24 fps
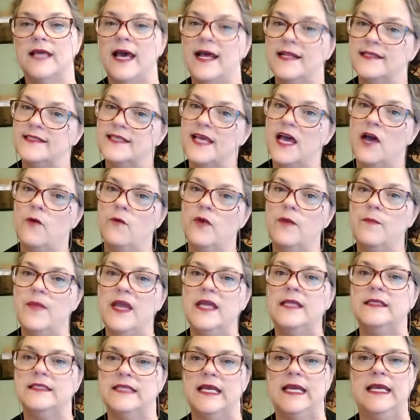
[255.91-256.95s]
that's how we
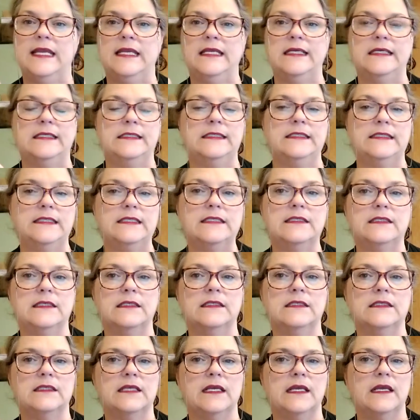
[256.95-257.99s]
maintain
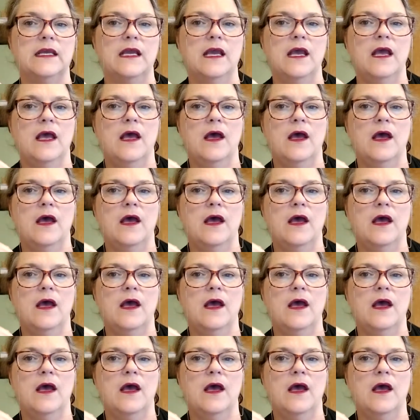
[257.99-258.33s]
consistency.